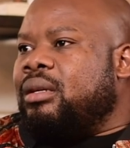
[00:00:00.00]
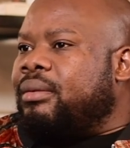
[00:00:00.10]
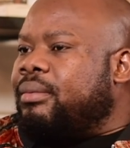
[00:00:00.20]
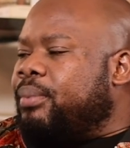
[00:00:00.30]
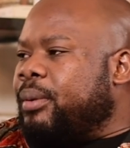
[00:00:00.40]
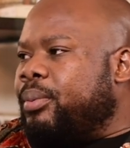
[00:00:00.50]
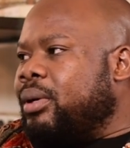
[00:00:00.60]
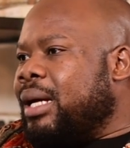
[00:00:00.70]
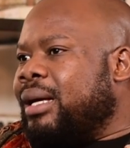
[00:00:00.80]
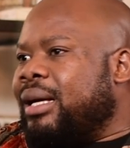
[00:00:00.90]
If
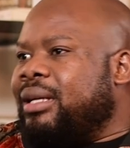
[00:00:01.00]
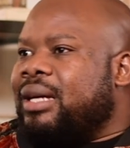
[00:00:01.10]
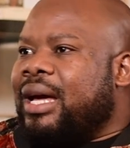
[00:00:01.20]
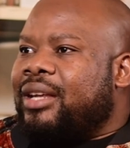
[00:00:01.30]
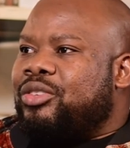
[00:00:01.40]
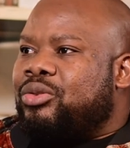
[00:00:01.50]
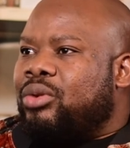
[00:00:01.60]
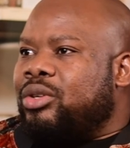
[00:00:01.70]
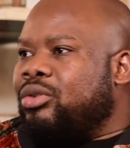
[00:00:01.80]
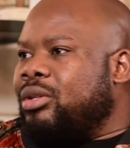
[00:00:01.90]
people are encouraged to
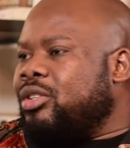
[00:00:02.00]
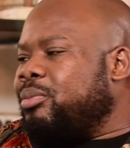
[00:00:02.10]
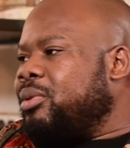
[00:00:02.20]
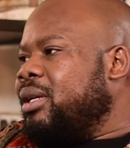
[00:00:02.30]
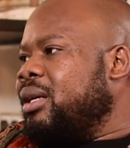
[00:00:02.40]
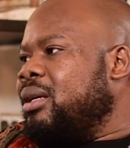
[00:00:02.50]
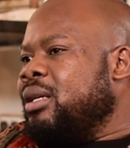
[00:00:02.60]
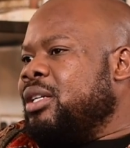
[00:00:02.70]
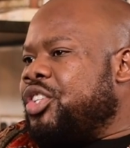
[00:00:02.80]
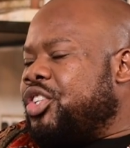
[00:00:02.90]
go into
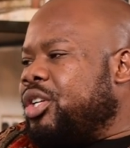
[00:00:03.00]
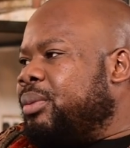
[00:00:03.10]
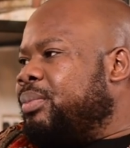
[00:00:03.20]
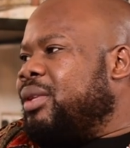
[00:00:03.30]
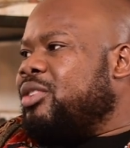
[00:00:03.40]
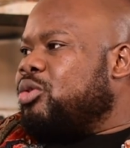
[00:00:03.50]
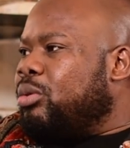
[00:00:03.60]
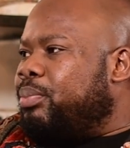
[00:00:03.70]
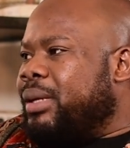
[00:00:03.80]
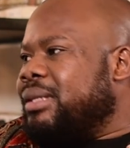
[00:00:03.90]
entrepreneurship. There's
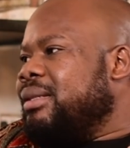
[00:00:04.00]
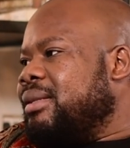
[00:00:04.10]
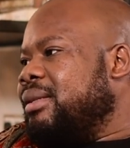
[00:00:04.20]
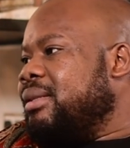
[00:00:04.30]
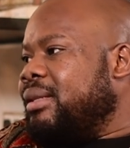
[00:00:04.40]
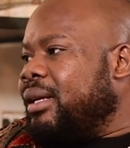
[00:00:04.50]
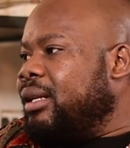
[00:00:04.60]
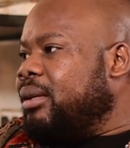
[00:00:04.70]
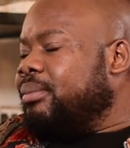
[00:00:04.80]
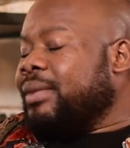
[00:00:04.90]
no businesses
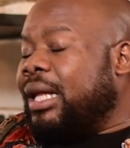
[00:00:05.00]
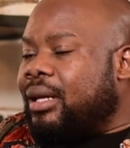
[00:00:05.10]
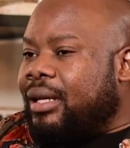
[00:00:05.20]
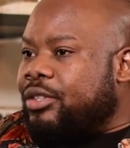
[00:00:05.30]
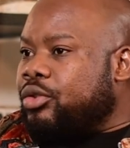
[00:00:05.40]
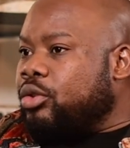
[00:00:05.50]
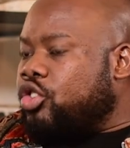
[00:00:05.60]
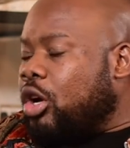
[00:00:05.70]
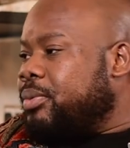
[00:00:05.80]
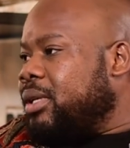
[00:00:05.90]
any. Uh, there's no
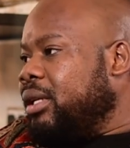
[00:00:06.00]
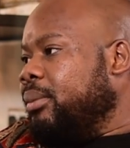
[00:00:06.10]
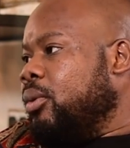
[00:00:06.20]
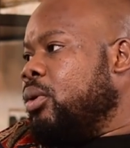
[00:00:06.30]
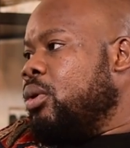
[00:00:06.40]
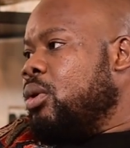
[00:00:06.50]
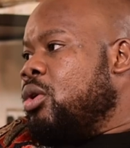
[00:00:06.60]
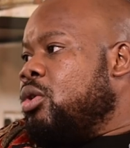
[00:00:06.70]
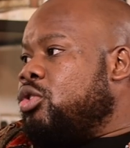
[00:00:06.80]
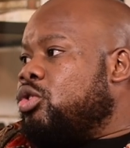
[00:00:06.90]
jobs anymore.
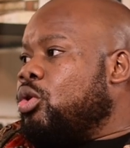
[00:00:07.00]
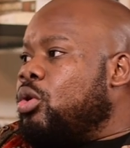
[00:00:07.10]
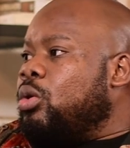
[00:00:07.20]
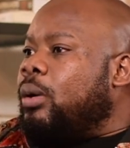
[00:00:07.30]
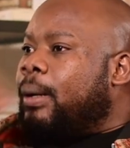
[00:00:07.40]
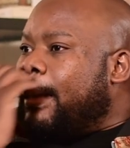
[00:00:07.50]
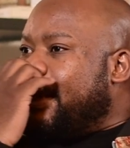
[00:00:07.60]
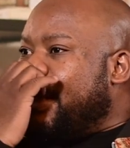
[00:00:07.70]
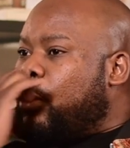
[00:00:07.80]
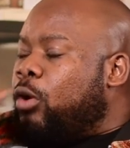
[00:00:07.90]
Mm. So
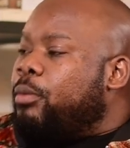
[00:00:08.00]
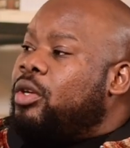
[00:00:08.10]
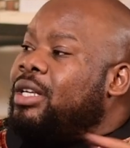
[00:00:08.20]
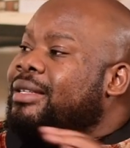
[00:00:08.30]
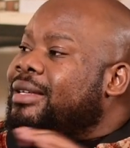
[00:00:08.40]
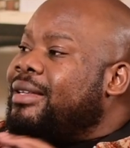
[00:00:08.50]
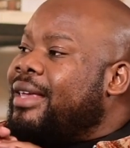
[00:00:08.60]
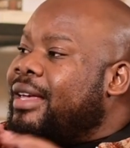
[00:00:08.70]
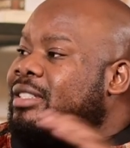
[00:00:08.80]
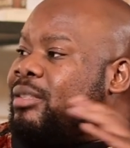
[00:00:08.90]
the community
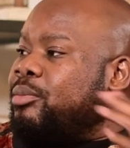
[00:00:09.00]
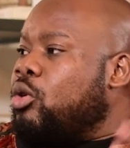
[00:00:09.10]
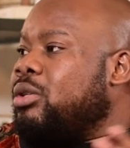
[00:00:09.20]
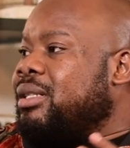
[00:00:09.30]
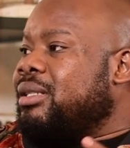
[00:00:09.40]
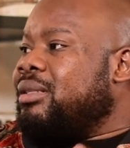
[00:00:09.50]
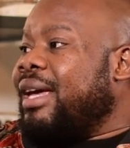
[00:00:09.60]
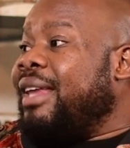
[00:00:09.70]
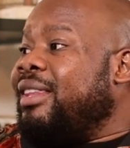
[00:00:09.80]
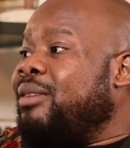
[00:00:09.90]
there it's important
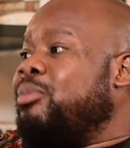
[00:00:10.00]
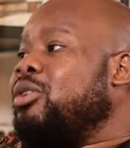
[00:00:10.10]
and the mm-hmm.